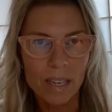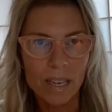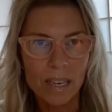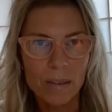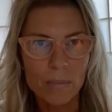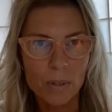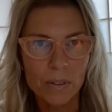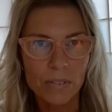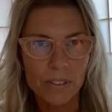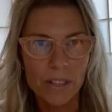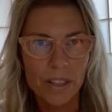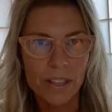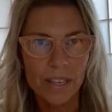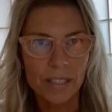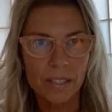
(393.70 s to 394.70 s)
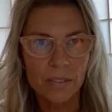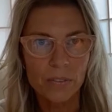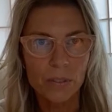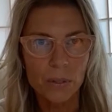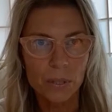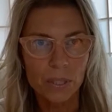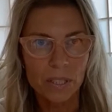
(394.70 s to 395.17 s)
in more of a third,
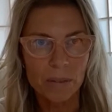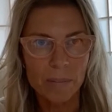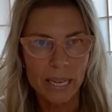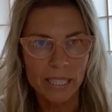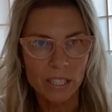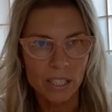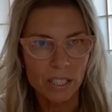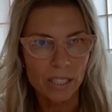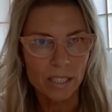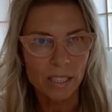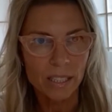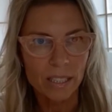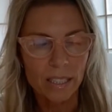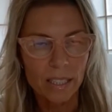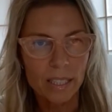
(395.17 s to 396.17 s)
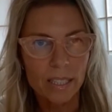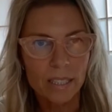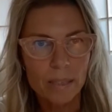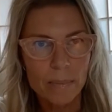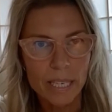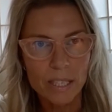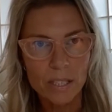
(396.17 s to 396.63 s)
fourth
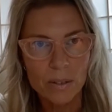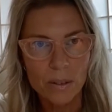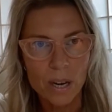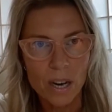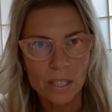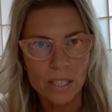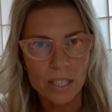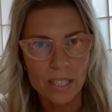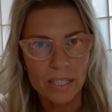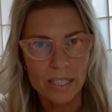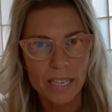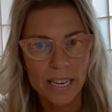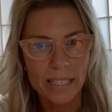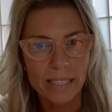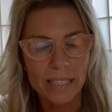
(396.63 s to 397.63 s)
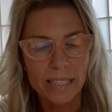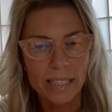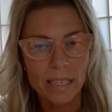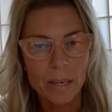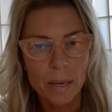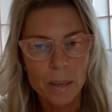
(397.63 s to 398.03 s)
dimensional consciousness.